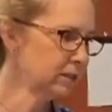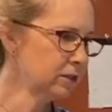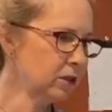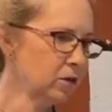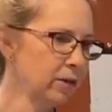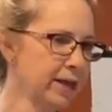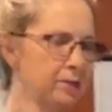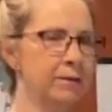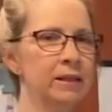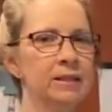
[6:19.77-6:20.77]
So like
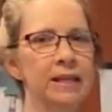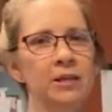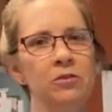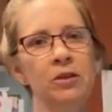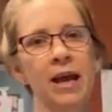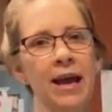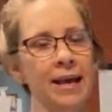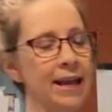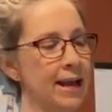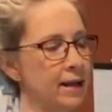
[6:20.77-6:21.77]
Camila said, you could add
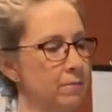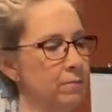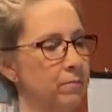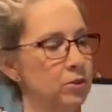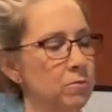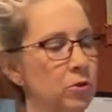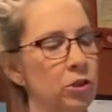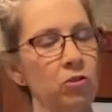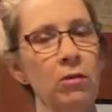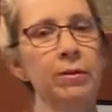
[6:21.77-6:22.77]
some more
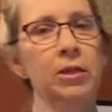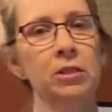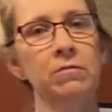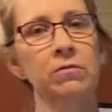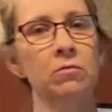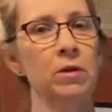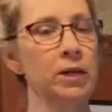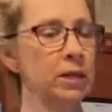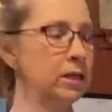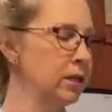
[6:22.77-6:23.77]
strawberries if you
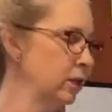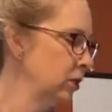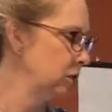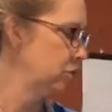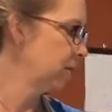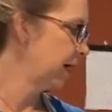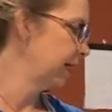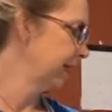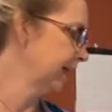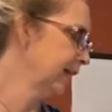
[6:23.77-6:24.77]
wanted. You
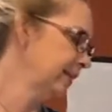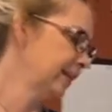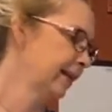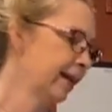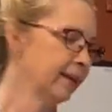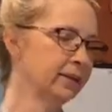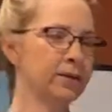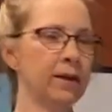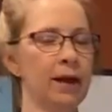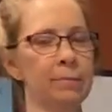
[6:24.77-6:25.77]
might, like I said, add a
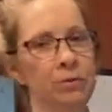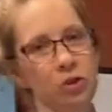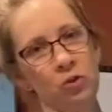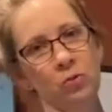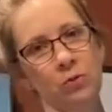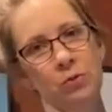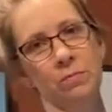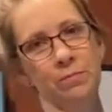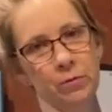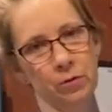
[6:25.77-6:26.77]
little apple juice
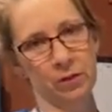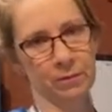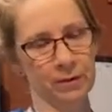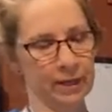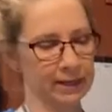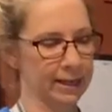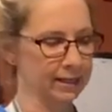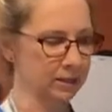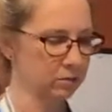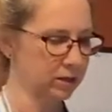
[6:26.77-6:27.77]
or something like that to
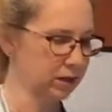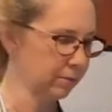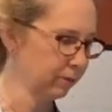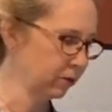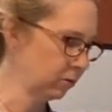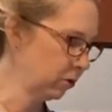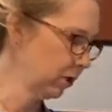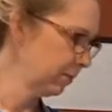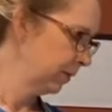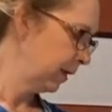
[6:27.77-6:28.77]
sweeten it up a little more.